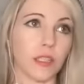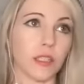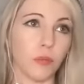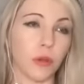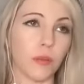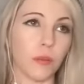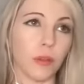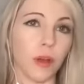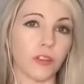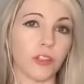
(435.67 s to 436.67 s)
it's someone that
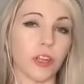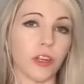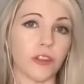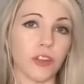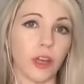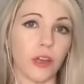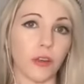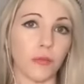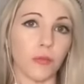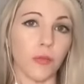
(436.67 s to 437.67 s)
belongs in an
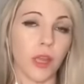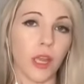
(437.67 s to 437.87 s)
asylum.